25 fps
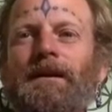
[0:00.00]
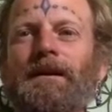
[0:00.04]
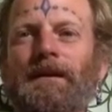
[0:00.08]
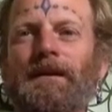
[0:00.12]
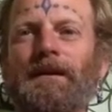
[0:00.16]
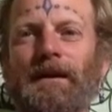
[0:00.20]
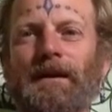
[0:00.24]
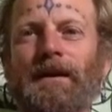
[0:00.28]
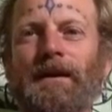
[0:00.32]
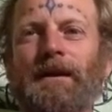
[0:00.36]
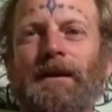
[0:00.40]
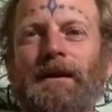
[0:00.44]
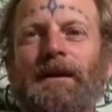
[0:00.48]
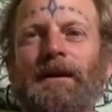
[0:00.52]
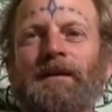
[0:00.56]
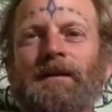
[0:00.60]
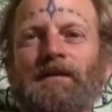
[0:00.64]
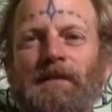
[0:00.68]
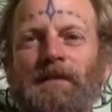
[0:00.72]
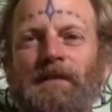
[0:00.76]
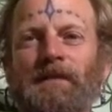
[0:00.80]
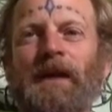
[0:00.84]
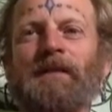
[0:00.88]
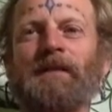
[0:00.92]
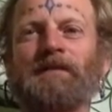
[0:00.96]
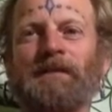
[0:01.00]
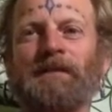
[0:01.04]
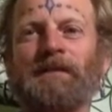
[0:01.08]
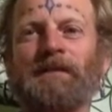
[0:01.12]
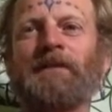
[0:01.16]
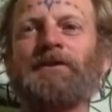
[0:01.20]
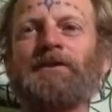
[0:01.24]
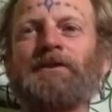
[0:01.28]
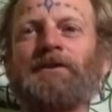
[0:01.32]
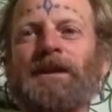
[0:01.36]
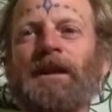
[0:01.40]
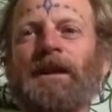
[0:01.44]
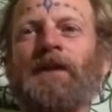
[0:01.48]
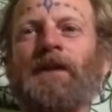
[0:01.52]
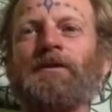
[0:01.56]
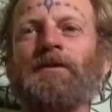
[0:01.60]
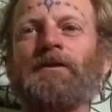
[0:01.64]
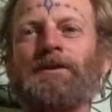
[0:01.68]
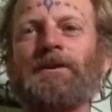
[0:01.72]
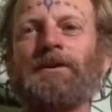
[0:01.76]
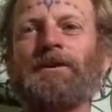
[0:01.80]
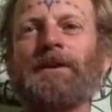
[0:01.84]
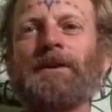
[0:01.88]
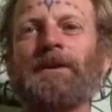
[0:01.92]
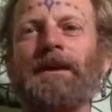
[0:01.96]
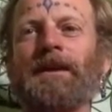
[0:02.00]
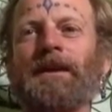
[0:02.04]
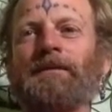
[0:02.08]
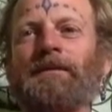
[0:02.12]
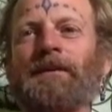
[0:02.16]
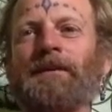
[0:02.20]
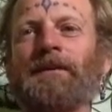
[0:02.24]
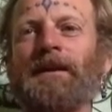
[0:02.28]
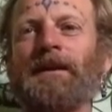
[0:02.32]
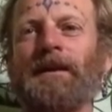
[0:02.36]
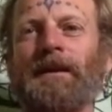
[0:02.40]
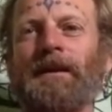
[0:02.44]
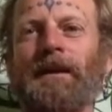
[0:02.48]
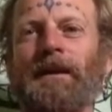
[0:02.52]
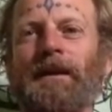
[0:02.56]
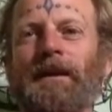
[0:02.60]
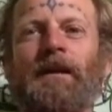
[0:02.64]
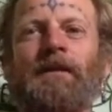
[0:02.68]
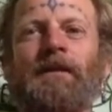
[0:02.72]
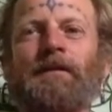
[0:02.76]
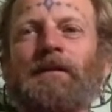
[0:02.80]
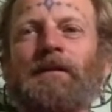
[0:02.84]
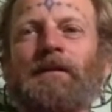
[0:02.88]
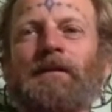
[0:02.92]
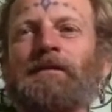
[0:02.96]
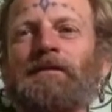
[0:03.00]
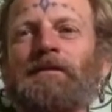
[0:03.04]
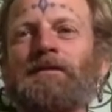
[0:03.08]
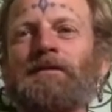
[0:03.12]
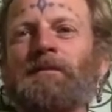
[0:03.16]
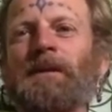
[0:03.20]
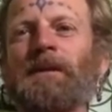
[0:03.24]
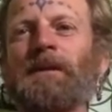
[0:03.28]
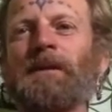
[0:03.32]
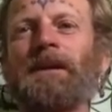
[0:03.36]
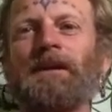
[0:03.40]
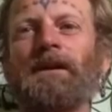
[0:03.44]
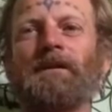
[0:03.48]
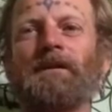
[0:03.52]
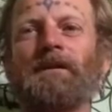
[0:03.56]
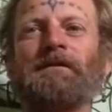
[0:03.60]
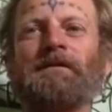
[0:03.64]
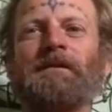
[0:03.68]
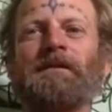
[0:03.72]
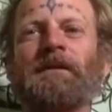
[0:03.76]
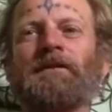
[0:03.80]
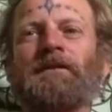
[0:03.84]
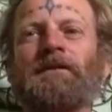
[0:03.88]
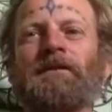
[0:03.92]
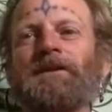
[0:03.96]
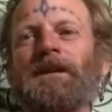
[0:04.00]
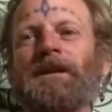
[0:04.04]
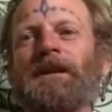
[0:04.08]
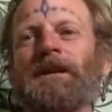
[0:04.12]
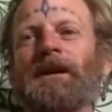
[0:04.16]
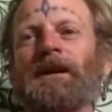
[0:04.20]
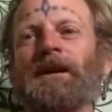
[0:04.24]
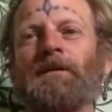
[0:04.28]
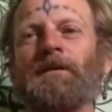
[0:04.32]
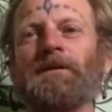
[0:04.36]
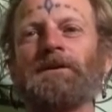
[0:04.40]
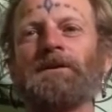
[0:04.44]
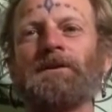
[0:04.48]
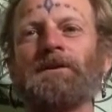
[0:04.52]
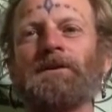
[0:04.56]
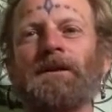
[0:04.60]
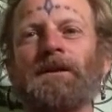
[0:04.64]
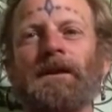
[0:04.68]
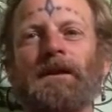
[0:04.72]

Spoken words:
It's Synergy Our Journey. Everything, all of our social media is Synergy Our Journey.